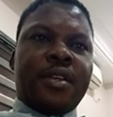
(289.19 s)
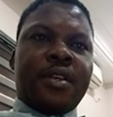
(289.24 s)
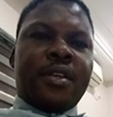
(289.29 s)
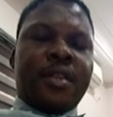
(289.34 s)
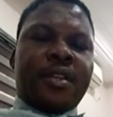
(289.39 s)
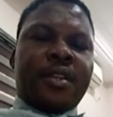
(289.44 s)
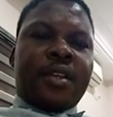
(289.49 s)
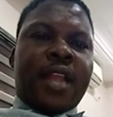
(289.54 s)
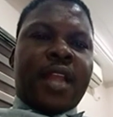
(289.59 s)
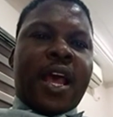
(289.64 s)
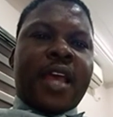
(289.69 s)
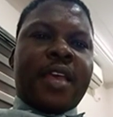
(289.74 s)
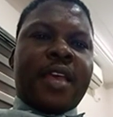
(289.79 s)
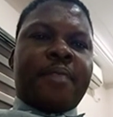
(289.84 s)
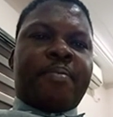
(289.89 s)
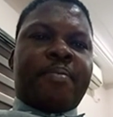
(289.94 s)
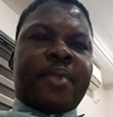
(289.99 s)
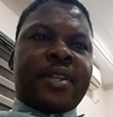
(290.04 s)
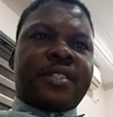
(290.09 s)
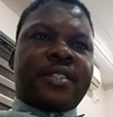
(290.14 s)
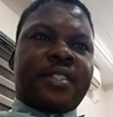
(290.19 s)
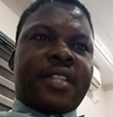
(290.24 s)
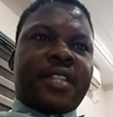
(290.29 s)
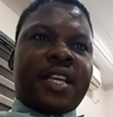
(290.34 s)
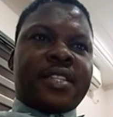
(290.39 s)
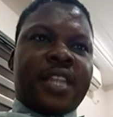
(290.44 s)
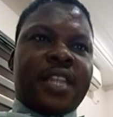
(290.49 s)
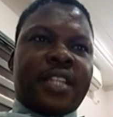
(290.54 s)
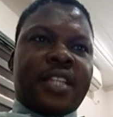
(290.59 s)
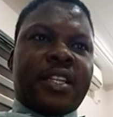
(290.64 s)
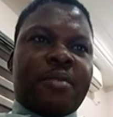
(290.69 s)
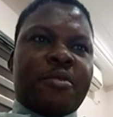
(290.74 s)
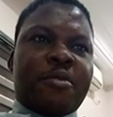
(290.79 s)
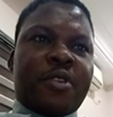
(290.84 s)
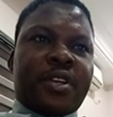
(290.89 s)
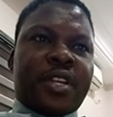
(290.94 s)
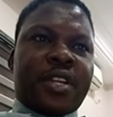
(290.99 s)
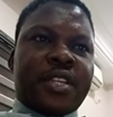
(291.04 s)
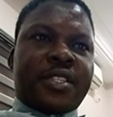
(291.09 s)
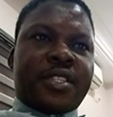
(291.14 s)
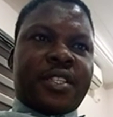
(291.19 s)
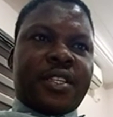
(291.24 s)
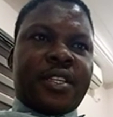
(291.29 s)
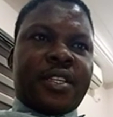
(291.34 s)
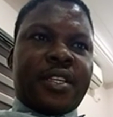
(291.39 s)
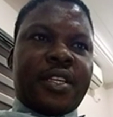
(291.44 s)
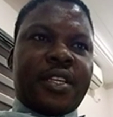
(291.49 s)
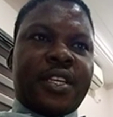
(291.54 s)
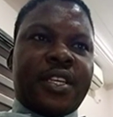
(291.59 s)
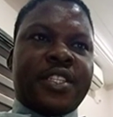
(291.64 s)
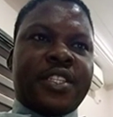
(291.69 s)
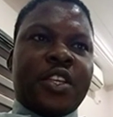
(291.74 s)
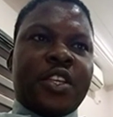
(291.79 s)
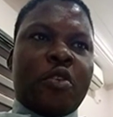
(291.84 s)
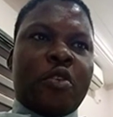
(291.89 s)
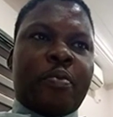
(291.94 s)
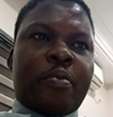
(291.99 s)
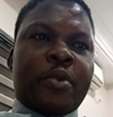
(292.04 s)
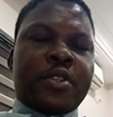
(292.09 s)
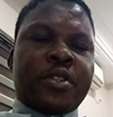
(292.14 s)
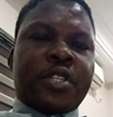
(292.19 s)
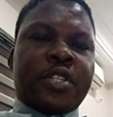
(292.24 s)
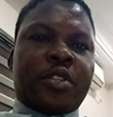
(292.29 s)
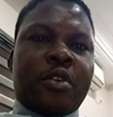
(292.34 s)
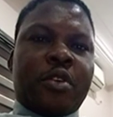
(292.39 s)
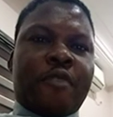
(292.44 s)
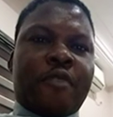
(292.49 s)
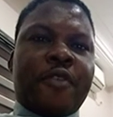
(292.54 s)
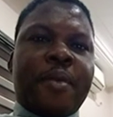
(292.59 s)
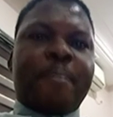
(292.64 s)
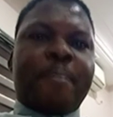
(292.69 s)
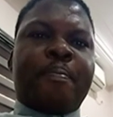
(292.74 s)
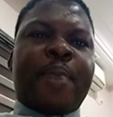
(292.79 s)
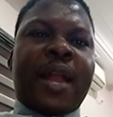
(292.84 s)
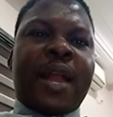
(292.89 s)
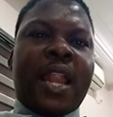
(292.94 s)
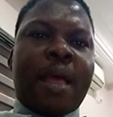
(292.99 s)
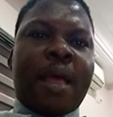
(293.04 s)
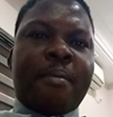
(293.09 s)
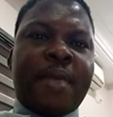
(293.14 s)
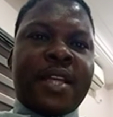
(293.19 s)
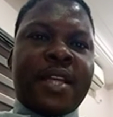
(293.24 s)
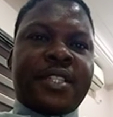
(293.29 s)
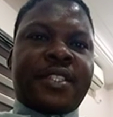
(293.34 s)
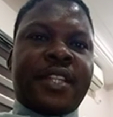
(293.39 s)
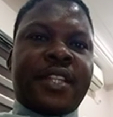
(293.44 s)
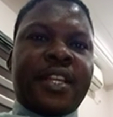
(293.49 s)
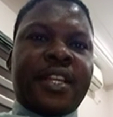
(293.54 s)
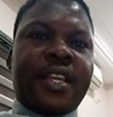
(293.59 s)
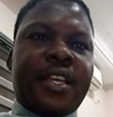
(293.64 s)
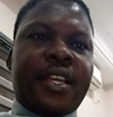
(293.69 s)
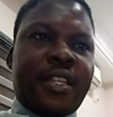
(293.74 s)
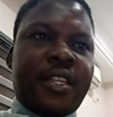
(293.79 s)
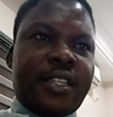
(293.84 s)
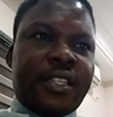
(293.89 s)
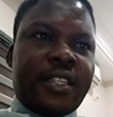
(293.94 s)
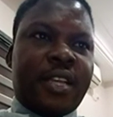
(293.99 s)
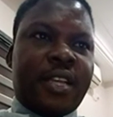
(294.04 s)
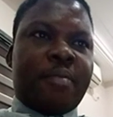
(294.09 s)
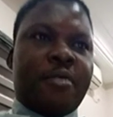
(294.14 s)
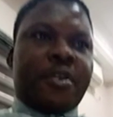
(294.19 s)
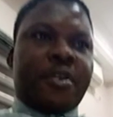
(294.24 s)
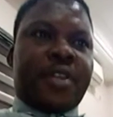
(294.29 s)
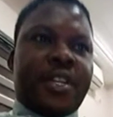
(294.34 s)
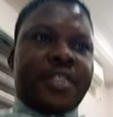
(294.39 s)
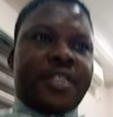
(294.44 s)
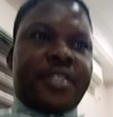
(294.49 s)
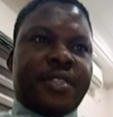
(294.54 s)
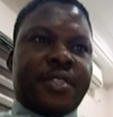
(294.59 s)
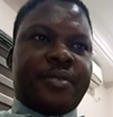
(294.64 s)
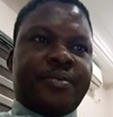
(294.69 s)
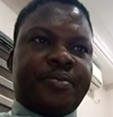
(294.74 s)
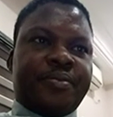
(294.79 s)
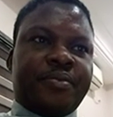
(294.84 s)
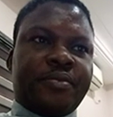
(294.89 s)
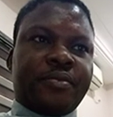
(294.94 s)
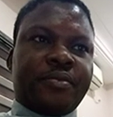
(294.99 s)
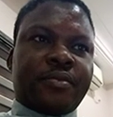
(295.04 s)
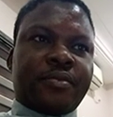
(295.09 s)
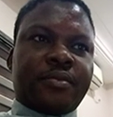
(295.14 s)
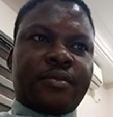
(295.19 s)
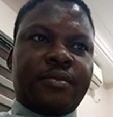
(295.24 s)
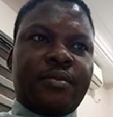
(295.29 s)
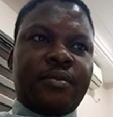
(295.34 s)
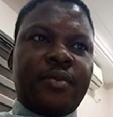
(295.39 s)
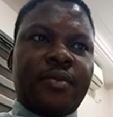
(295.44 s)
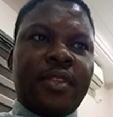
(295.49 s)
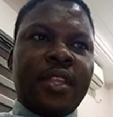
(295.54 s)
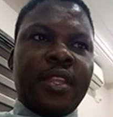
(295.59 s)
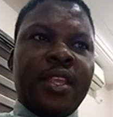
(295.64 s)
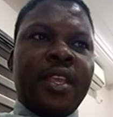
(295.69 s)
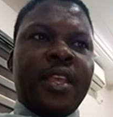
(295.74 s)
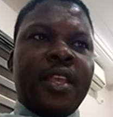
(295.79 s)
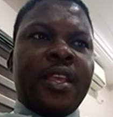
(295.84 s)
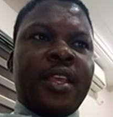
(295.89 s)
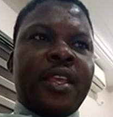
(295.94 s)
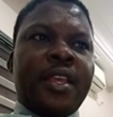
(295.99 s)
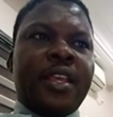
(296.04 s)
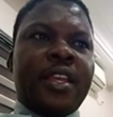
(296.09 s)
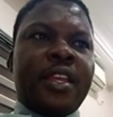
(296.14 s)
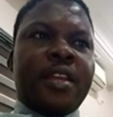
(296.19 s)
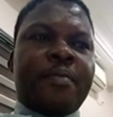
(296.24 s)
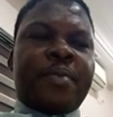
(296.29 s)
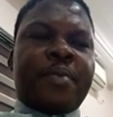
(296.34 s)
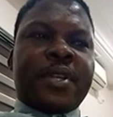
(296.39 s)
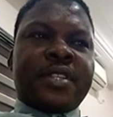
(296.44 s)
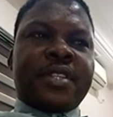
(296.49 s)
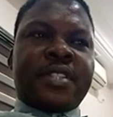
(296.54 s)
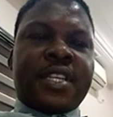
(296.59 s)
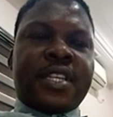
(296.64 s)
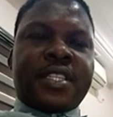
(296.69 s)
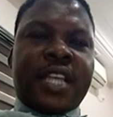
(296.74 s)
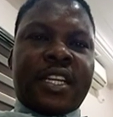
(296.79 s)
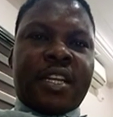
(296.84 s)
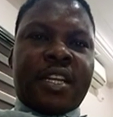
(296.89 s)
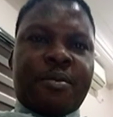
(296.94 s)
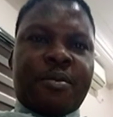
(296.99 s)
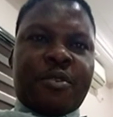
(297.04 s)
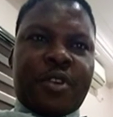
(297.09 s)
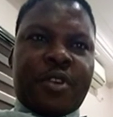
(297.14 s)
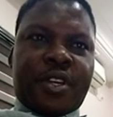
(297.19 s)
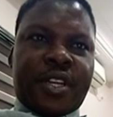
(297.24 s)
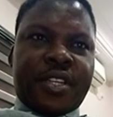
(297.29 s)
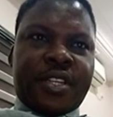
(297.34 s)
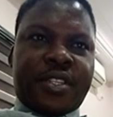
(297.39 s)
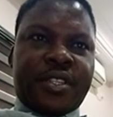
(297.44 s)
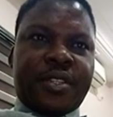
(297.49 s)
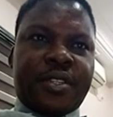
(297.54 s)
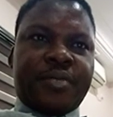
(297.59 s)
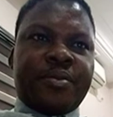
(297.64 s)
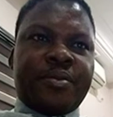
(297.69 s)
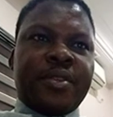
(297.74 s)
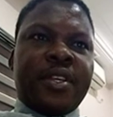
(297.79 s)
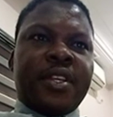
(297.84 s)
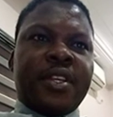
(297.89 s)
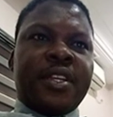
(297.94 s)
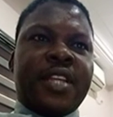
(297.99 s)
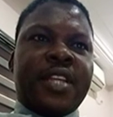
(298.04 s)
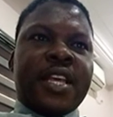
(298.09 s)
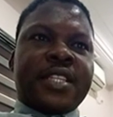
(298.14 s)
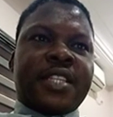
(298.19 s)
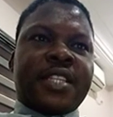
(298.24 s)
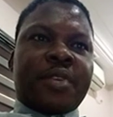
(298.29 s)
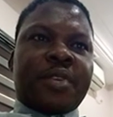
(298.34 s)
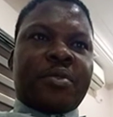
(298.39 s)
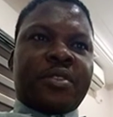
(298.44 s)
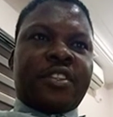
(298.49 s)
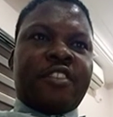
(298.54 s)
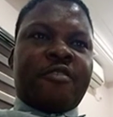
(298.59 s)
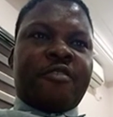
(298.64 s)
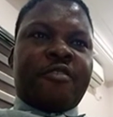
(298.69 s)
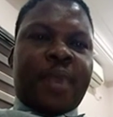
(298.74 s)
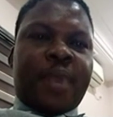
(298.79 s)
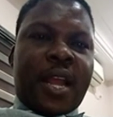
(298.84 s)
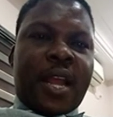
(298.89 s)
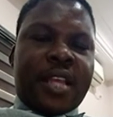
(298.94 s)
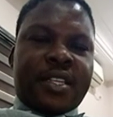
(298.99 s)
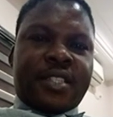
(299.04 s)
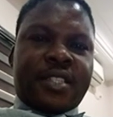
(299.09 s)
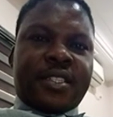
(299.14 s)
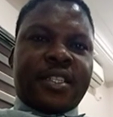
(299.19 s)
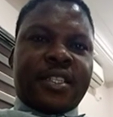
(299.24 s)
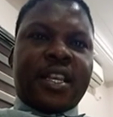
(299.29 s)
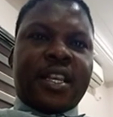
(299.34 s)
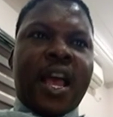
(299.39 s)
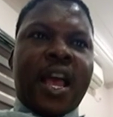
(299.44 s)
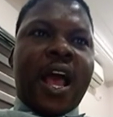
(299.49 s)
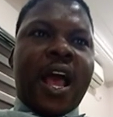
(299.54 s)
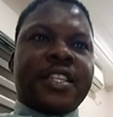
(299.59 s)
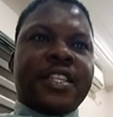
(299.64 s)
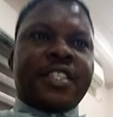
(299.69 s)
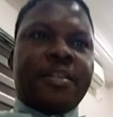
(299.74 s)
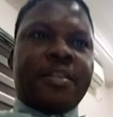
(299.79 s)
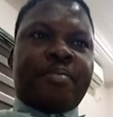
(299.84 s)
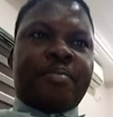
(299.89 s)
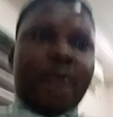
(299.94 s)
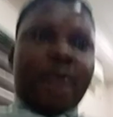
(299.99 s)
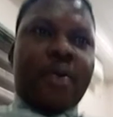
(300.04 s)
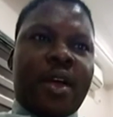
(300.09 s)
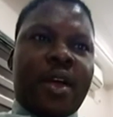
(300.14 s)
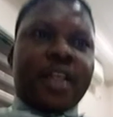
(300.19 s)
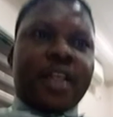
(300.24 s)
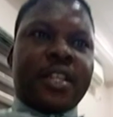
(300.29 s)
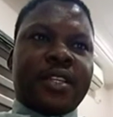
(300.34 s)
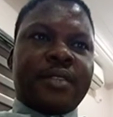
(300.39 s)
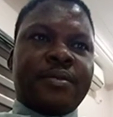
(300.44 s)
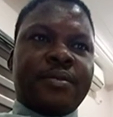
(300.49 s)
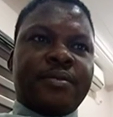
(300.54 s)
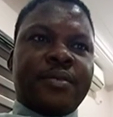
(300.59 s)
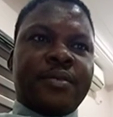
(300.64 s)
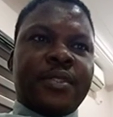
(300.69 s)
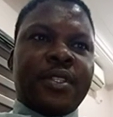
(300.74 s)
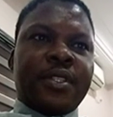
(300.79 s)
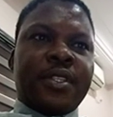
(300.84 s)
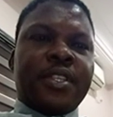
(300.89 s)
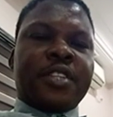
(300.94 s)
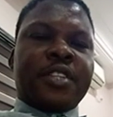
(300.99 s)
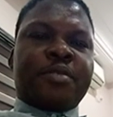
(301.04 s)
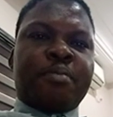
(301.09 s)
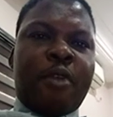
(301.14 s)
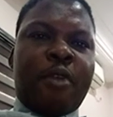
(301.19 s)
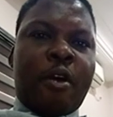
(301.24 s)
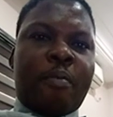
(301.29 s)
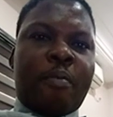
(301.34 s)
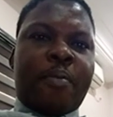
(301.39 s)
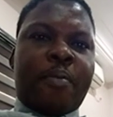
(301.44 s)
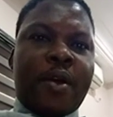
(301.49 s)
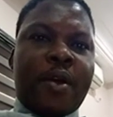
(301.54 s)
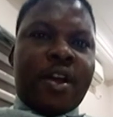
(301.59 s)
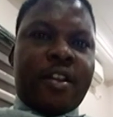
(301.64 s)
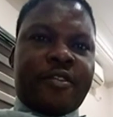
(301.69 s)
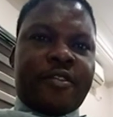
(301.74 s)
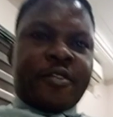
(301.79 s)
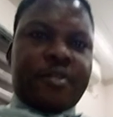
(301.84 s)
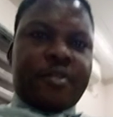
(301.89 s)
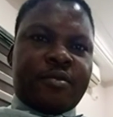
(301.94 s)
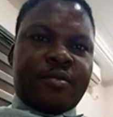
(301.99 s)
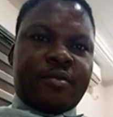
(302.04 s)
Now, a presidential democracy is the opposite of a parliamentary democracy. In a presidential democracy, the executive branch has the power is more powerful,